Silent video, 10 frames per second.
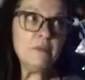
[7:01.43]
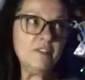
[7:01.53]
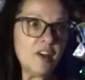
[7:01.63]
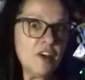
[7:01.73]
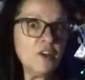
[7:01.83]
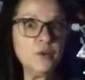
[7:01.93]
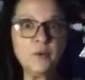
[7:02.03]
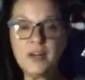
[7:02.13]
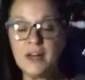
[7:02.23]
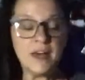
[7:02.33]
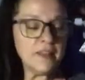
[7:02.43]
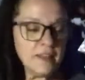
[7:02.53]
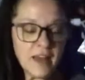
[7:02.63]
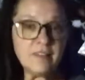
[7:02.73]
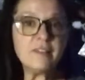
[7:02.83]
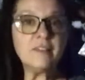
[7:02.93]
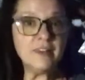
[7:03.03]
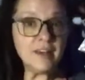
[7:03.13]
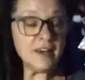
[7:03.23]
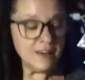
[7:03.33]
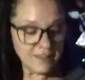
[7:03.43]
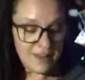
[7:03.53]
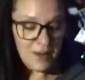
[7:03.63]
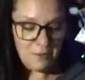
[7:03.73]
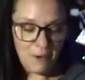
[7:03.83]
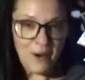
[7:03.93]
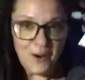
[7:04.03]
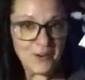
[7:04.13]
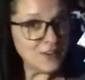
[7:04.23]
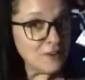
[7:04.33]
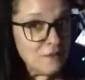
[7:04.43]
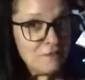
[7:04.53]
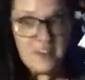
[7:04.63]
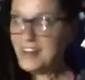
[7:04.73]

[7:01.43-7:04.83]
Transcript: me tell you, that's the down part of